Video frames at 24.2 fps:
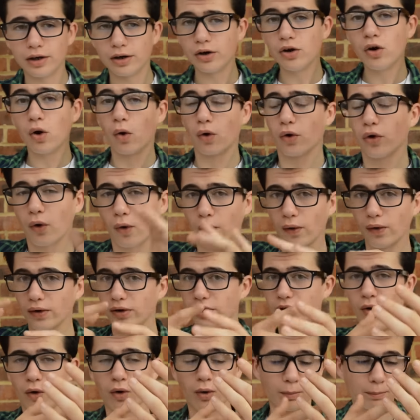not
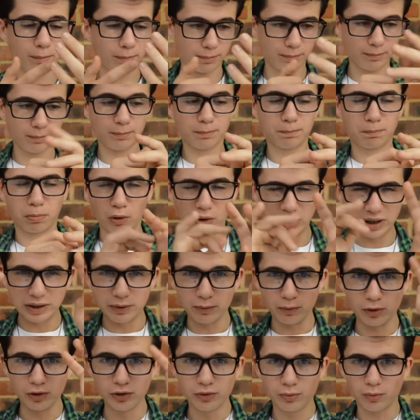
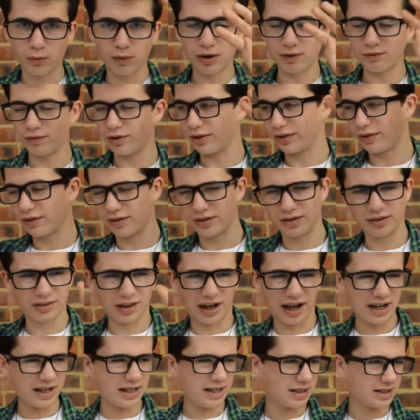Bollywood, whatever
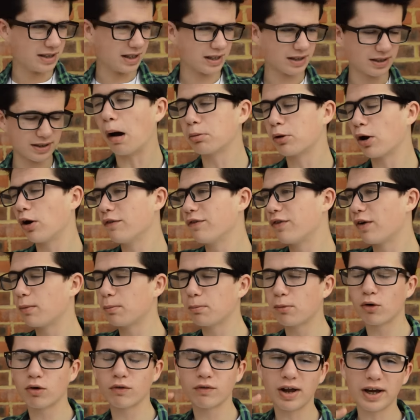that is. I'm going for
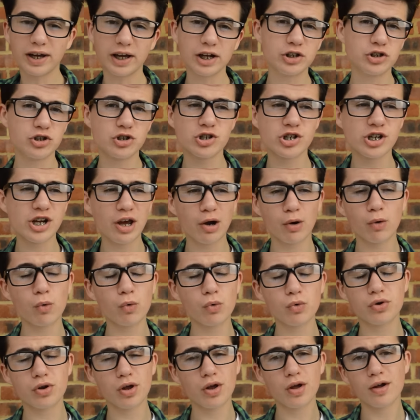more of like a
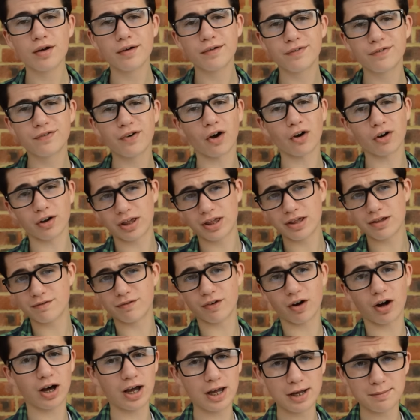chilled, funky
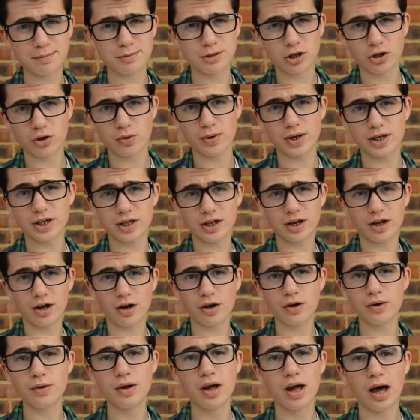vibe to it, you
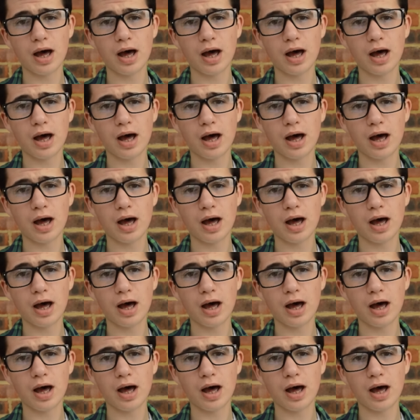know,